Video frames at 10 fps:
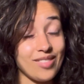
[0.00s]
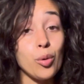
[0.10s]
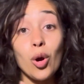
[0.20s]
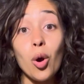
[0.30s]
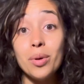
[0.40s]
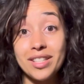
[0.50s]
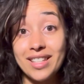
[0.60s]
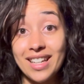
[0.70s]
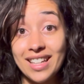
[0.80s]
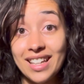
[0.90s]
We're always
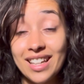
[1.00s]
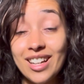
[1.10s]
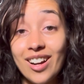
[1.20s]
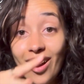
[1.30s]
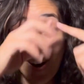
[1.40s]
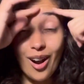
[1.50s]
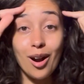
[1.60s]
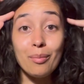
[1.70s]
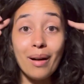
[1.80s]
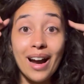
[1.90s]
thinking. Our
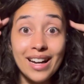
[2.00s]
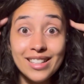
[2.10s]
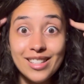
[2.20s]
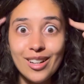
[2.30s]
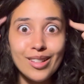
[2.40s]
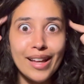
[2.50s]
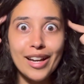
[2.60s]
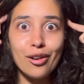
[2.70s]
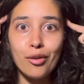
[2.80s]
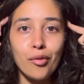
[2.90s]
minds are
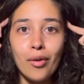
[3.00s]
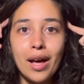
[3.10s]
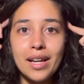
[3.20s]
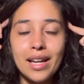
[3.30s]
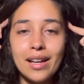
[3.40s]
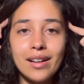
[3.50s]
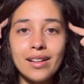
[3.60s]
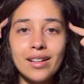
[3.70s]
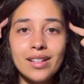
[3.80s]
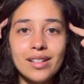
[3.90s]
like running
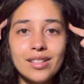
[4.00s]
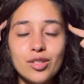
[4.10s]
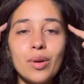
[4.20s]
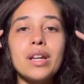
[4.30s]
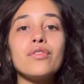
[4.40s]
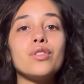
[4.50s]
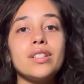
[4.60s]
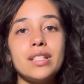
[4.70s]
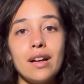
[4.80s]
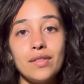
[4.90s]
24
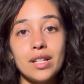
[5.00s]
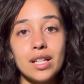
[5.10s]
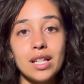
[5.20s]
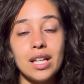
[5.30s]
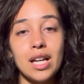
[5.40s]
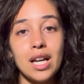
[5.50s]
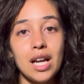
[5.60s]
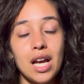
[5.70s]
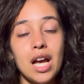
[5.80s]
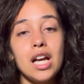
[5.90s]
seven.
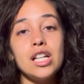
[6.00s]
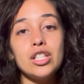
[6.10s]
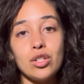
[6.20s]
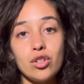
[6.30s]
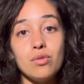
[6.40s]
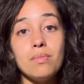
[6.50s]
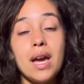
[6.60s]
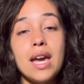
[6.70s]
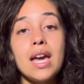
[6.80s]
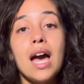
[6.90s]
So you
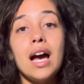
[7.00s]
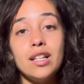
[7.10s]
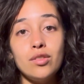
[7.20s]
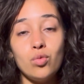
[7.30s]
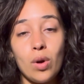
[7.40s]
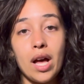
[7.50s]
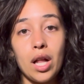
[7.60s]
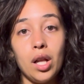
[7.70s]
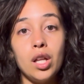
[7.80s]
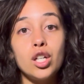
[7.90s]
may as
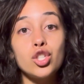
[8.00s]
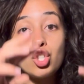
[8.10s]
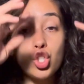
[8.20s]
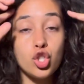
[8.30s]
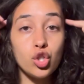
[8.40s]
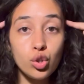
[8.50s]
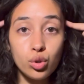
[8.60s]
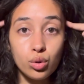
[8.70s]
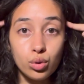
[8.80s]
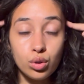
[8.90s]
well
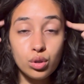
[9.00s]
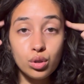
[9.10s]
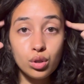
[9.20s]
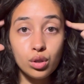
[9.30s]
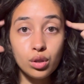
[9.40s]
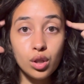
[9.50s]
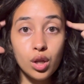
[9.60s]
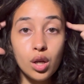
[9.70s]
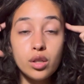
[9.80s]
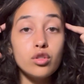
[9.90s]
choose
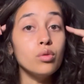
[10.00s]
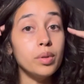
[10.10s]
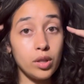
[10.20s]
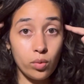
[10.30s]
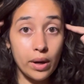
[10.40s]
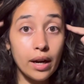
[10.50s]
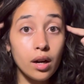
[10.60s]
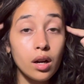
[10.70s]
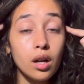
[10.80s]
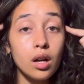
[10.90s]
to be
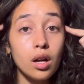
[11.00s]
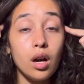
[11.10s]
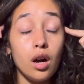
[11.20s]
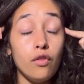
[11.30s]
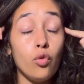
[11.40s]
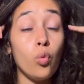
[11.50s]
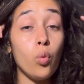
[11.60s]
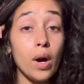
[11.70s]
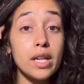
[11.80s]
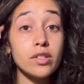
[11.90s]
aware of
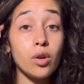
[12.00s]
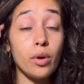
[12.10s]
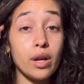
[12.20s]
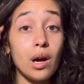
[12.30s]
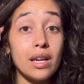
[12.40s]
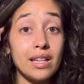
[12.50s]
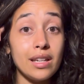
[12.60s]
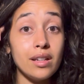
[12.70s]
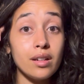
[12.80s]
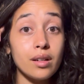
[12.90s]
what is going on in
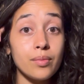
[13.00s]
here.